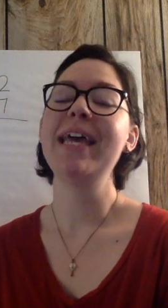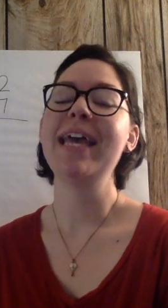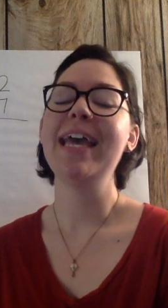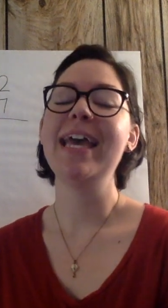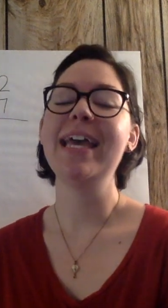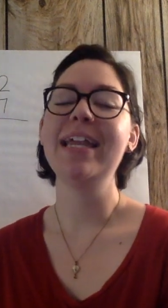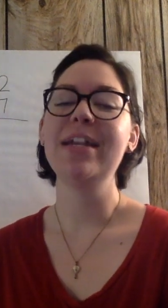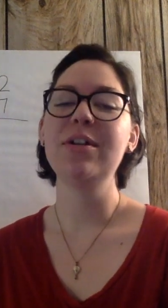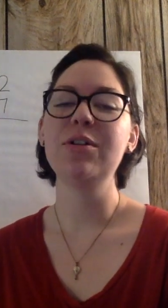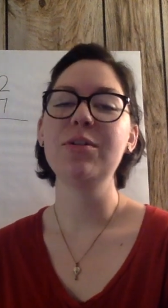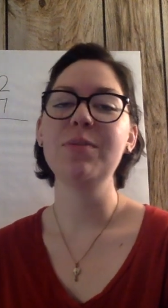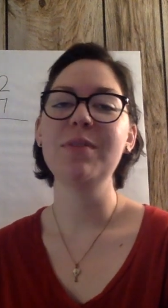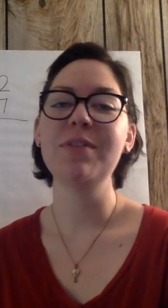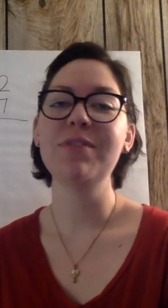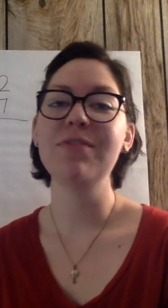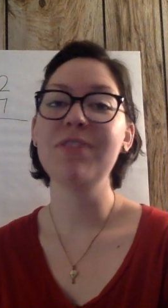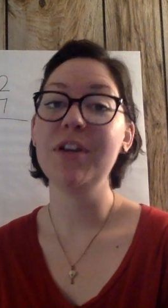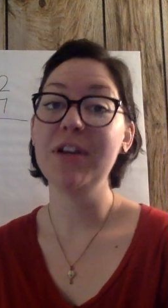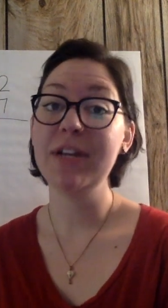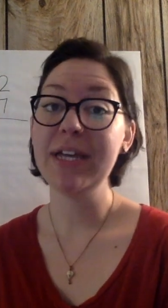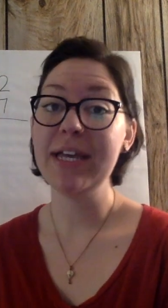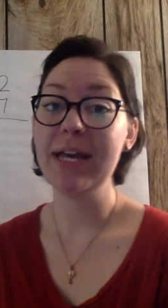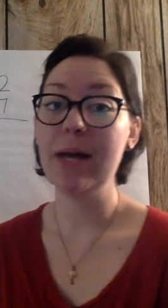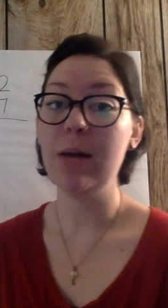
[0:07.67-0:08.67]
and it will be
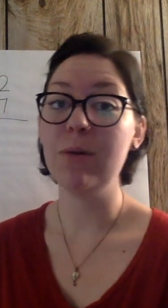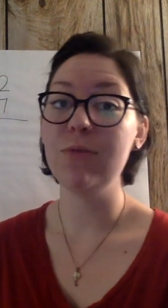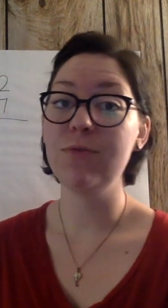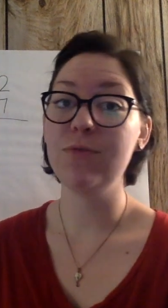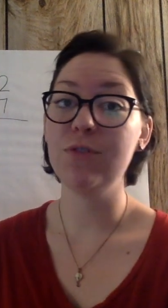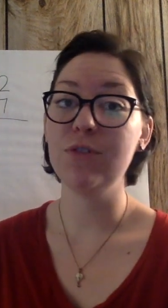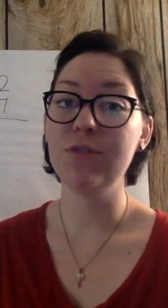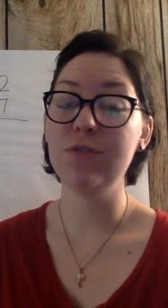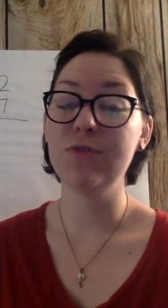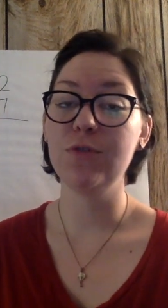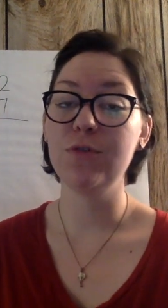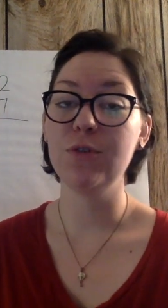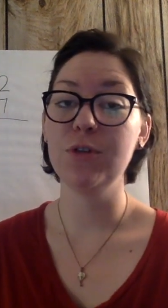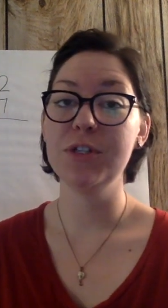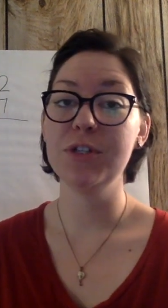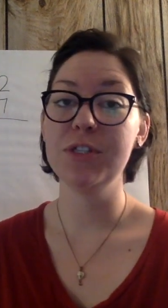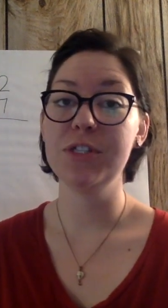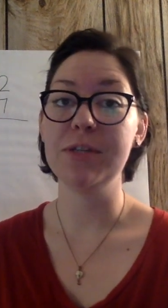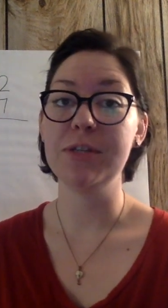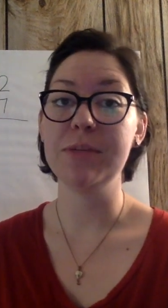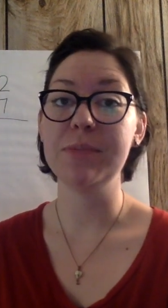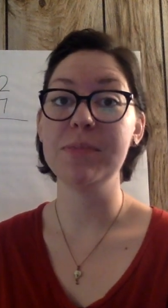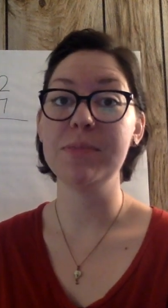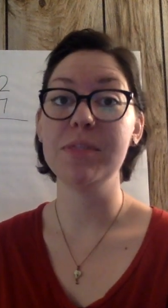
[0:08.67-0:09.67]
very helpful for
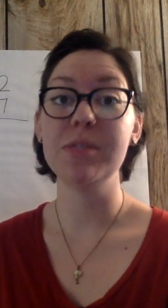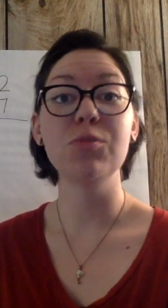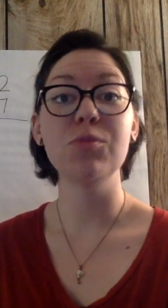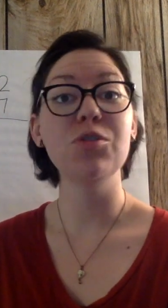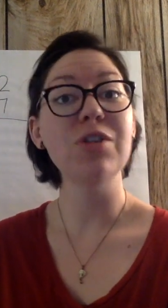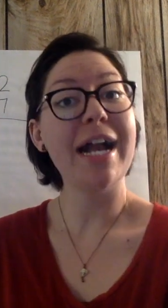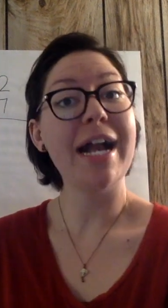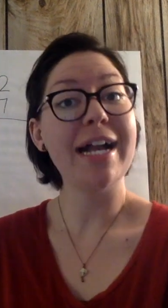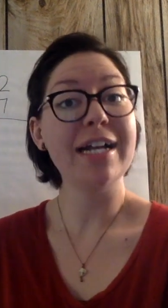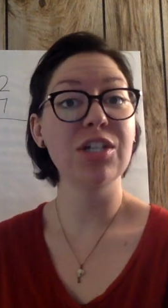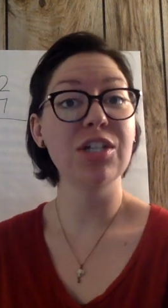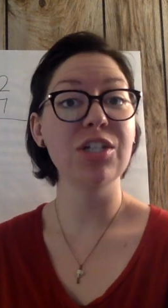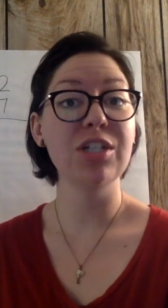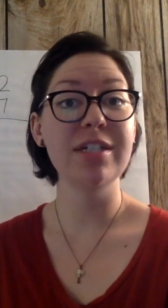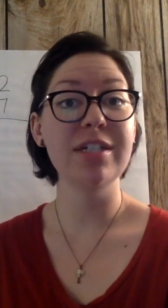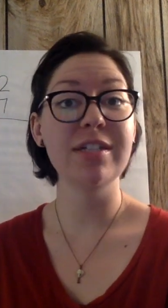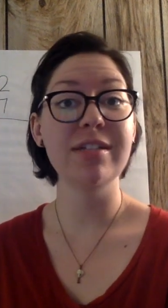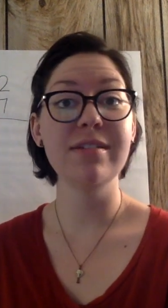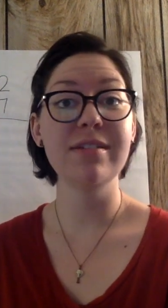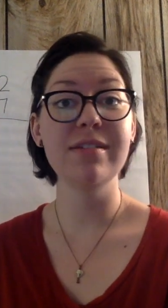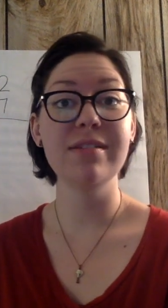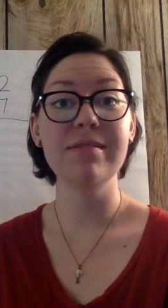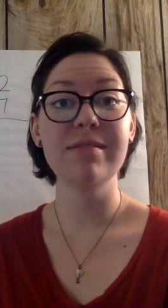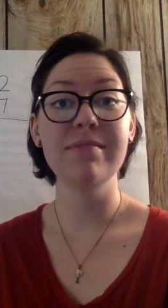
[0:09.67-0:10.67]
some
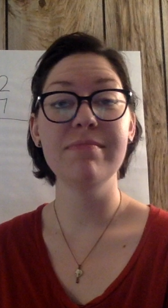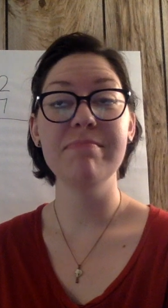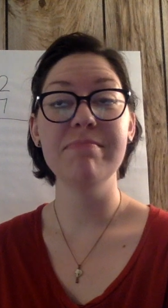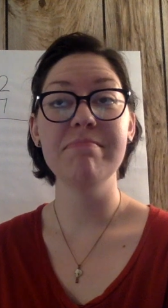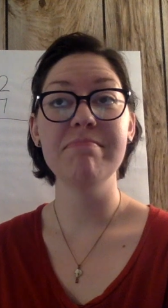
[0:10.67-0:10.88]
subtraction